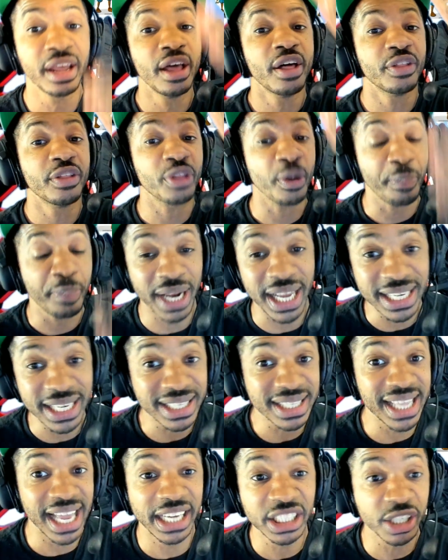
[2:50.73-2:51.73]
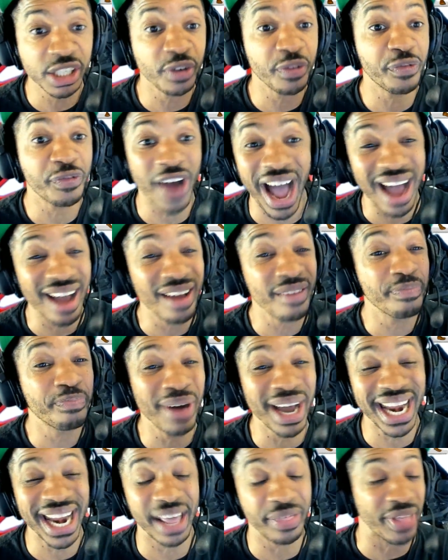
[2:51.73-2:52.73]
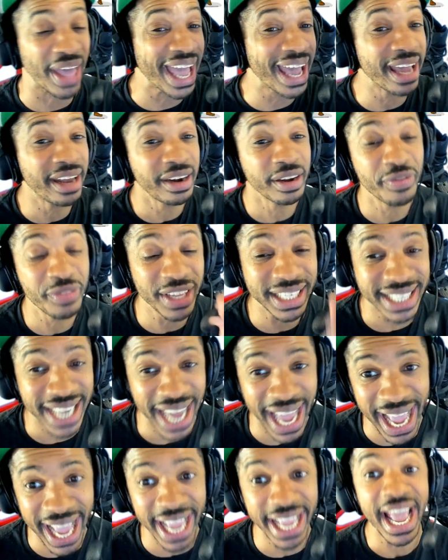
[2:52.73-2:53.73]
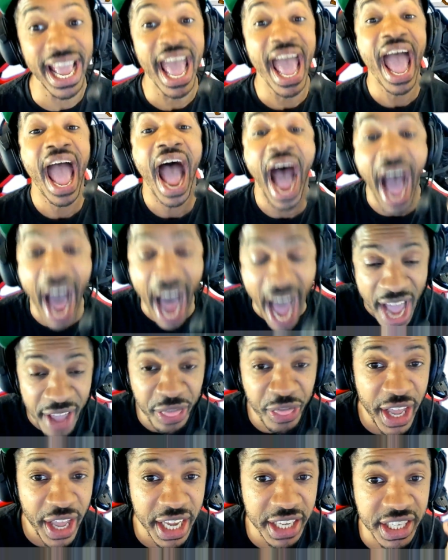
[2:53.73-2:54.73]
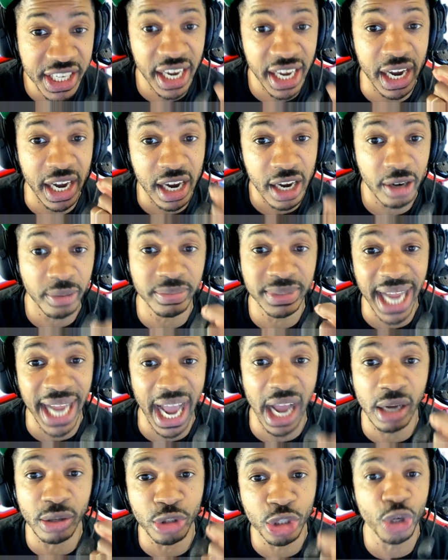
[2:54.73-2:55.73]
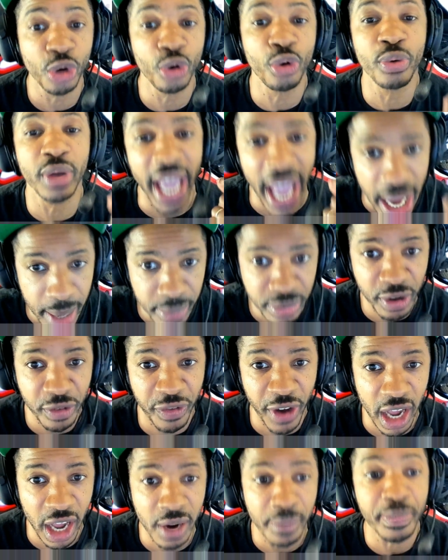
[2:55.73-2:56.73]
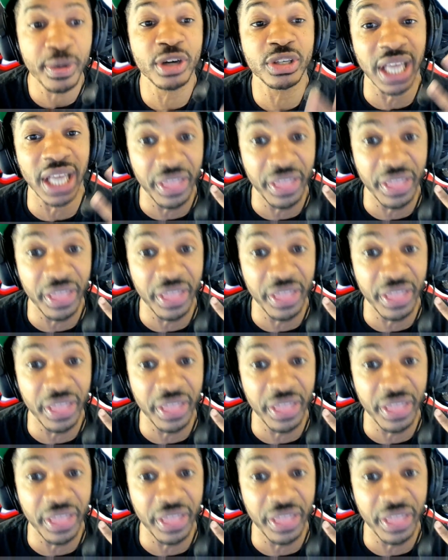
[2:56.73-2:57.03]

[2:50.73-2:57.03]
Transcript: the PlayStation 5, but at the end of the day, I think it's going to come down to game developers and